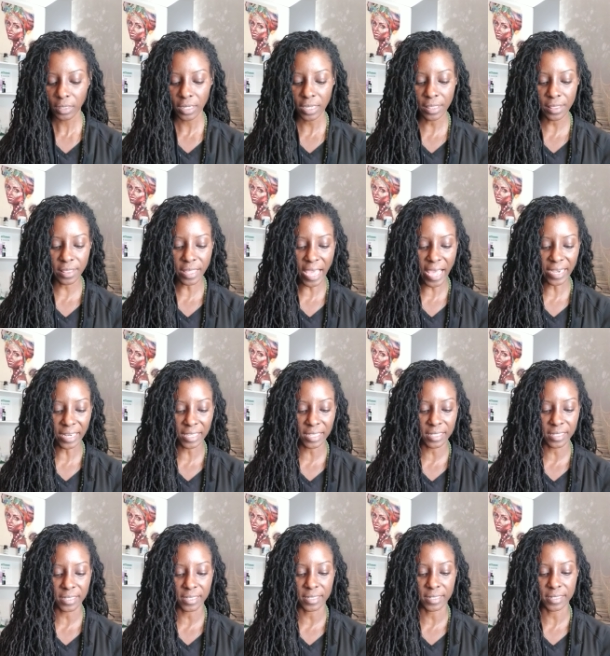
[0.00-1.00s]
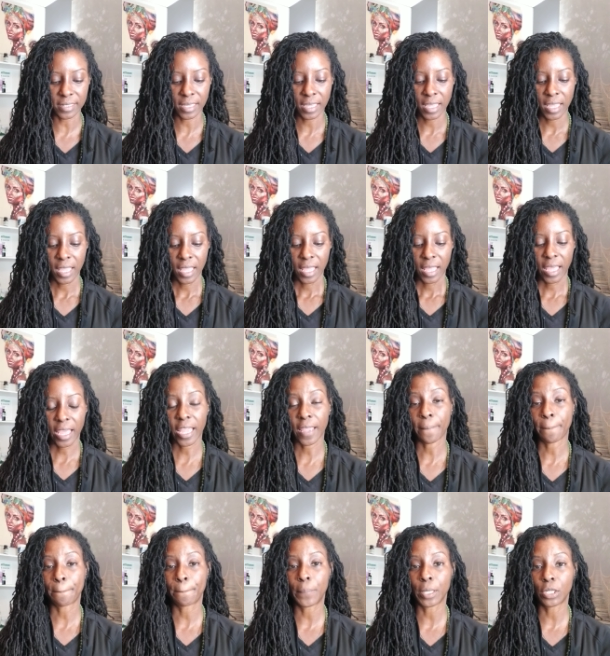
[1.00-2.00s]
And that is a
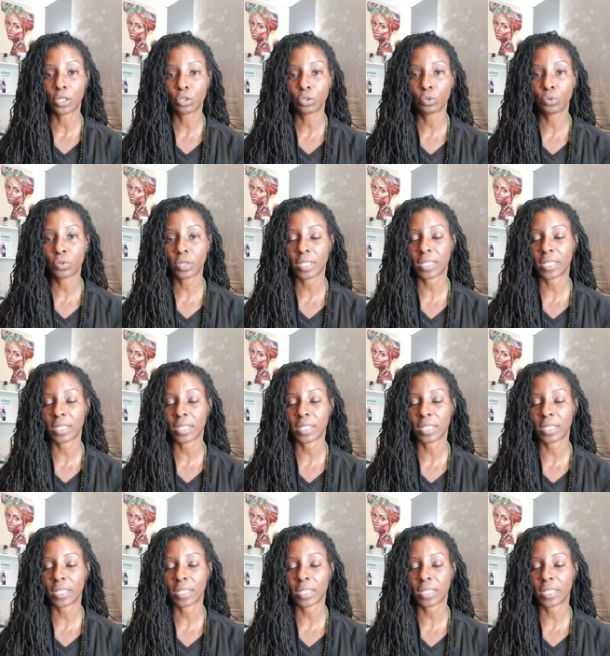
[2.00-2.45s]
blue